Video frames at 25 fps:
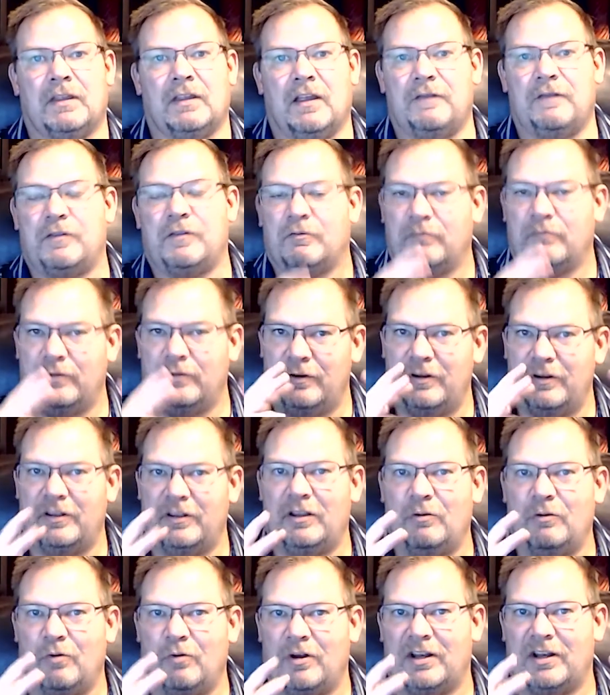If you
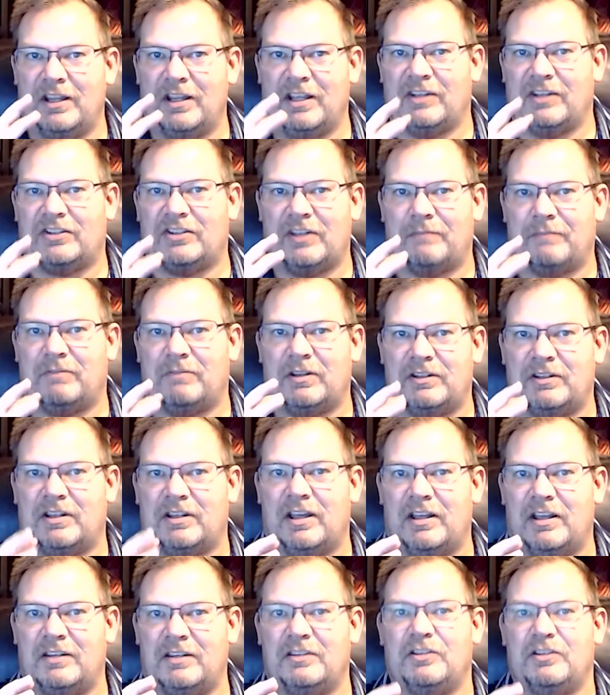really want to get something
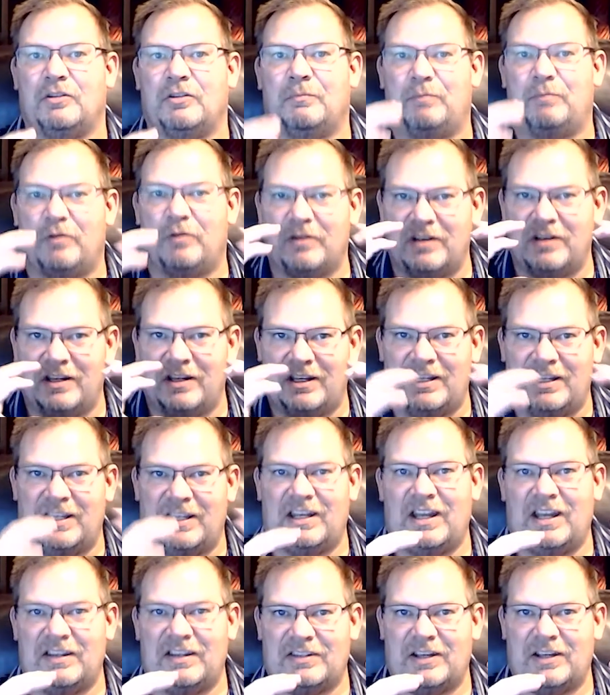done, you'll put it
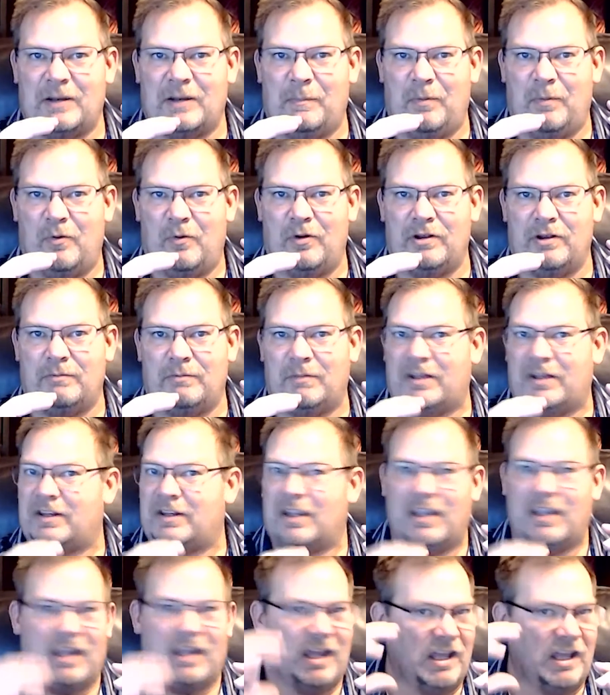in as an appointment,